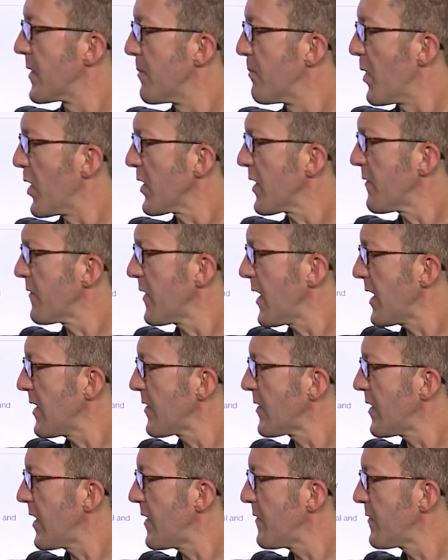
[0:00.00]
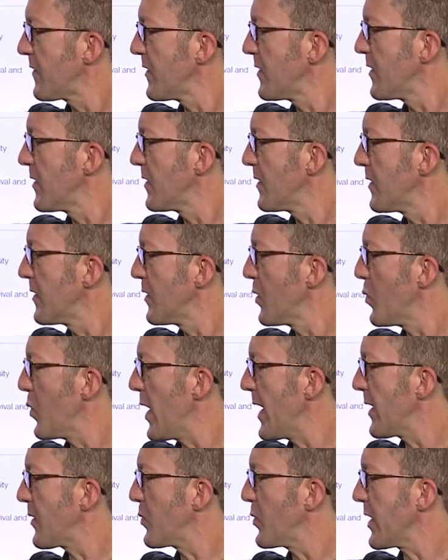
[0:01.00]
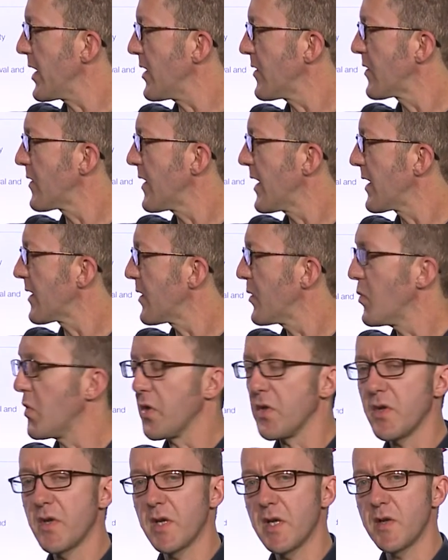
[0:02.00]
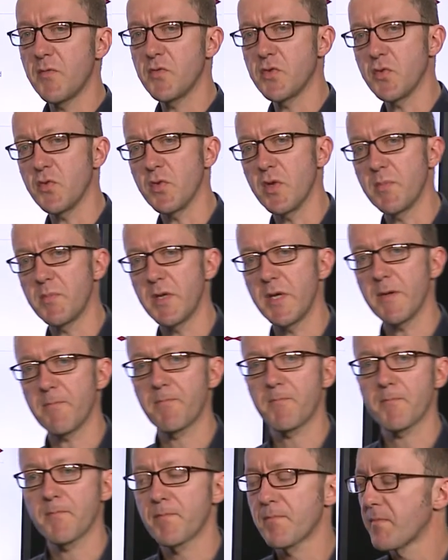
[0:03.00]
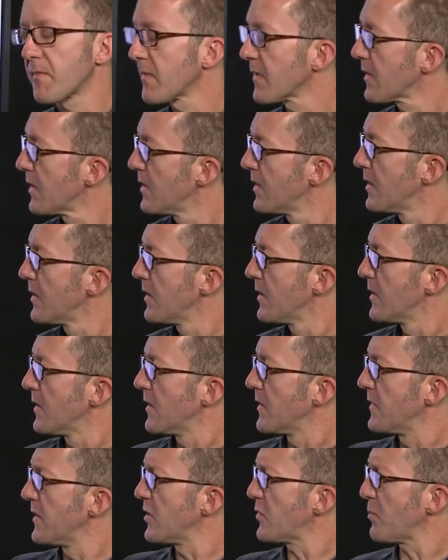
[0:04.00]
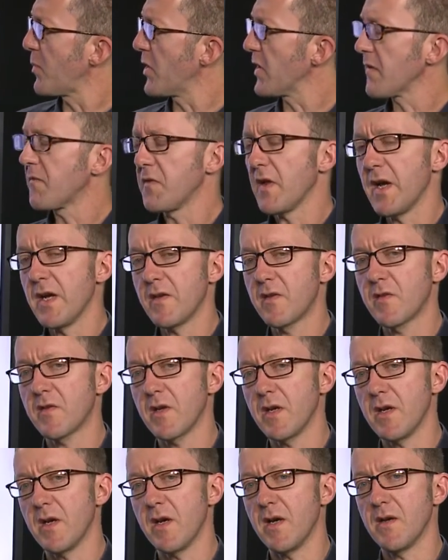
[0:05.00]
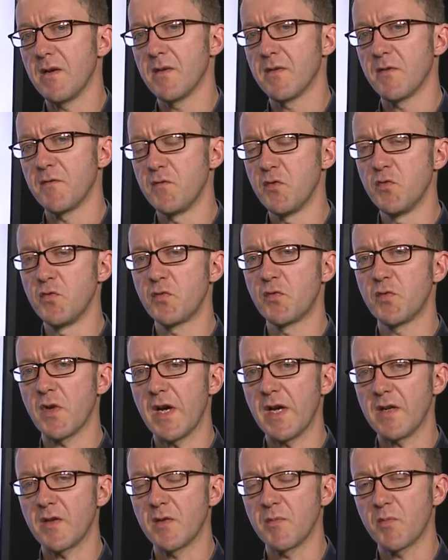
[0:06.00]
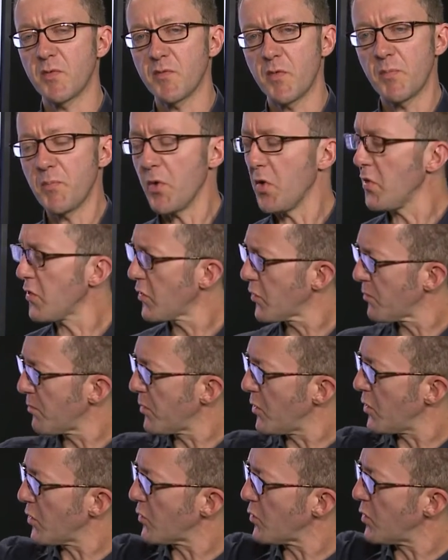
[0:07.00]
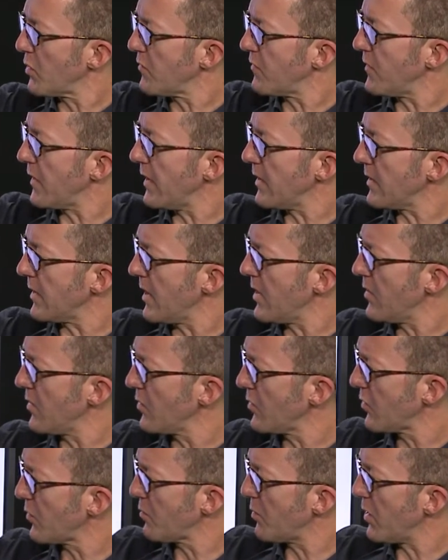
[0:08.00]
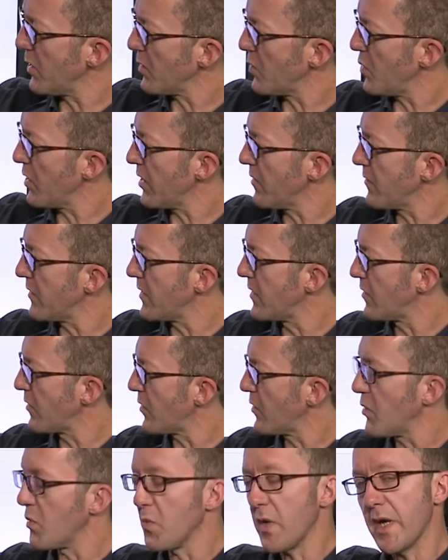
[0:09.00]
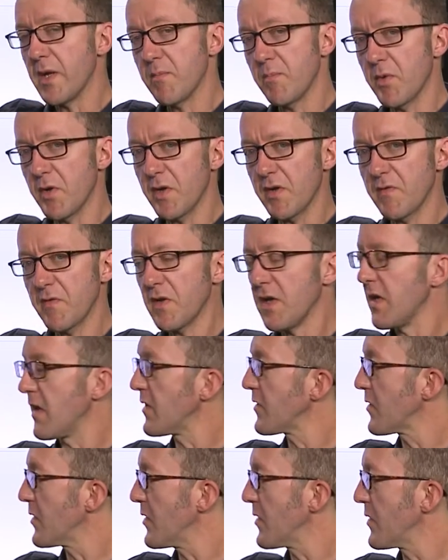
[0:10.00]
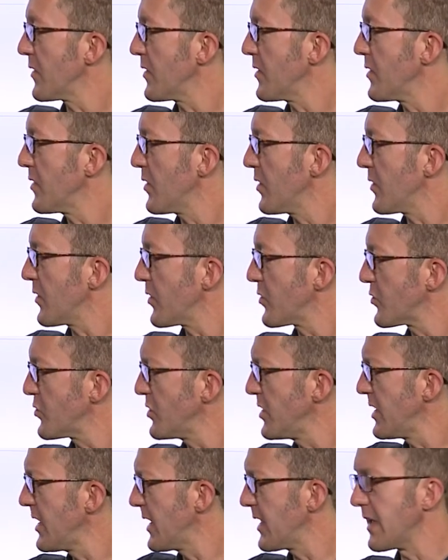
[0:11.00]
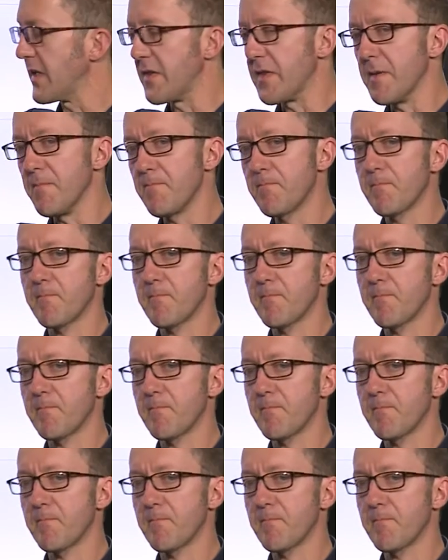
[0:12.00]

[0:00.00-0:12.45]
butterflies have white wings, like the one I've shown up here. These butterflies are food items for birds. Birds will fly down, spot one of these white butterflies on the tree and eat them.